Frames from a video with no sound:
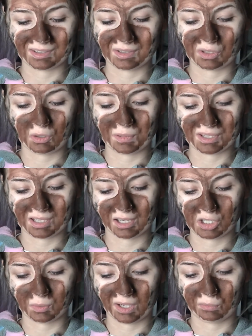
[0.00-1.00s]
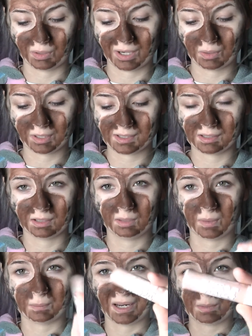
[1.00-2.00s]
Superstay 24 Hour Concealer
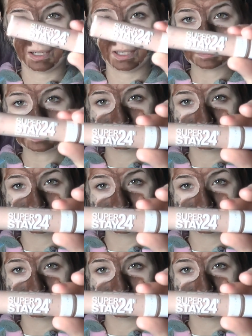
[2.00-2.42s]
by Maybelline.